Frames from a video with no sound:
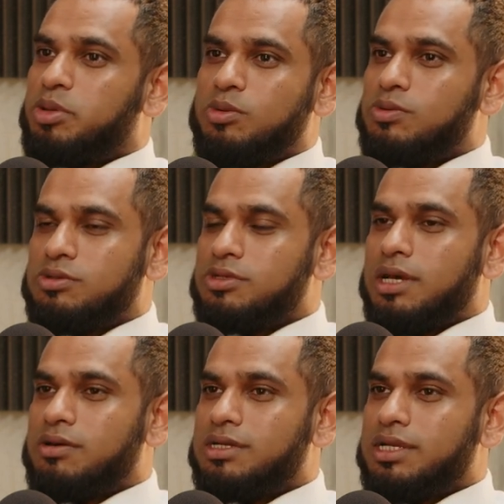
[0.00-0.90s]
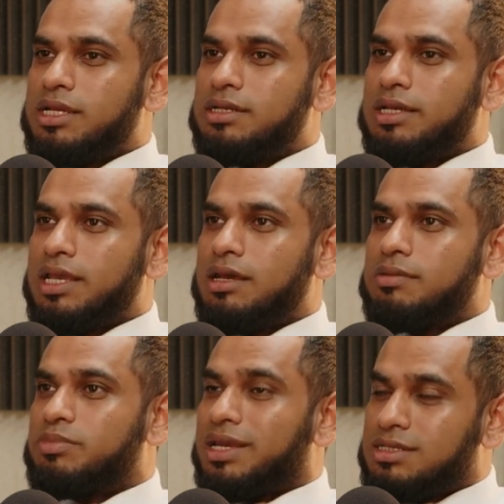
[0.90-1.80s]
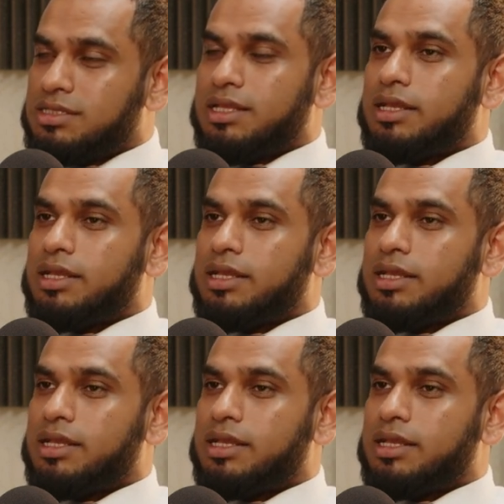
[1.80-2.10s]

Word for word: people would do that on a day in day out basis.